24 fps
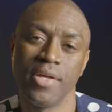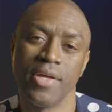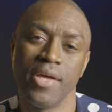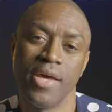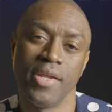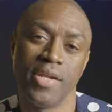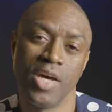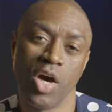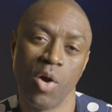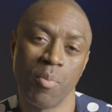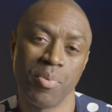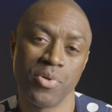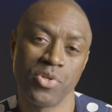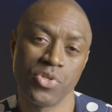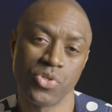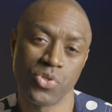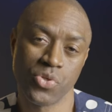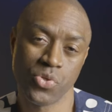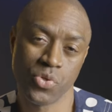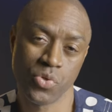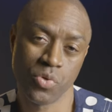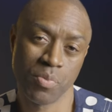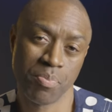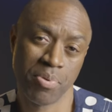in helping
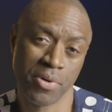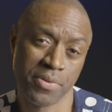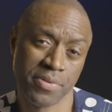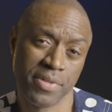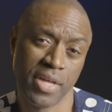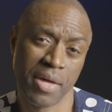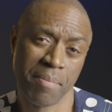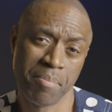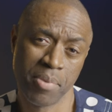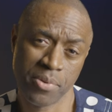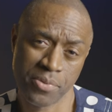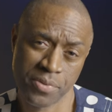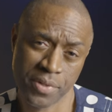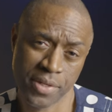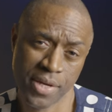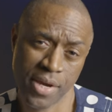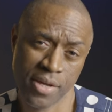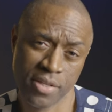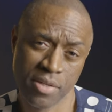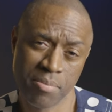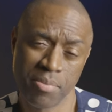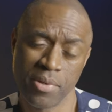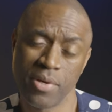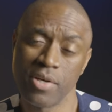to put that book
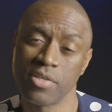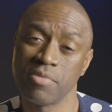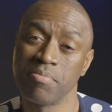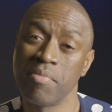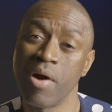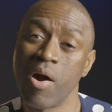together because